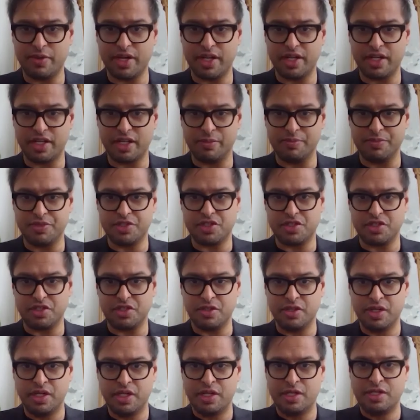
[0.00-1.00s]
it comes
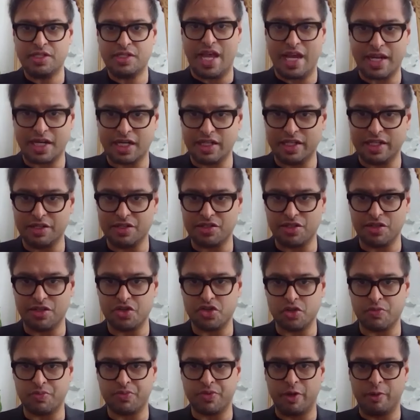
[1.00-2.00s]
to tackling
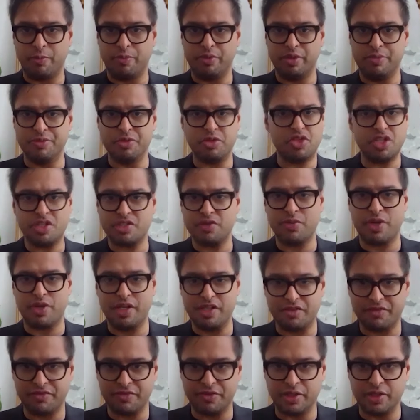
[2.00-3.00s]
social problems, which is a
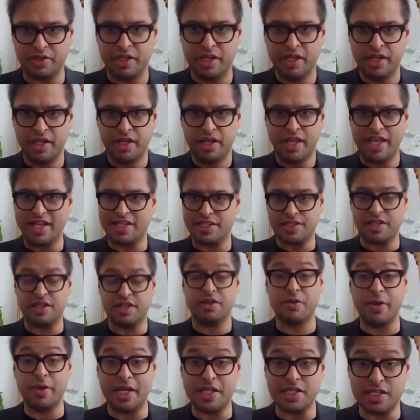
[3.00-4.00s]
wonderful,
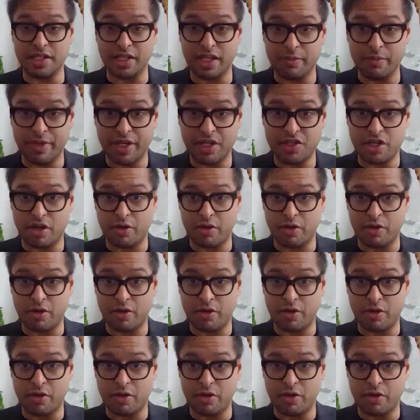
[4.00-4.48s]
exhilarating image.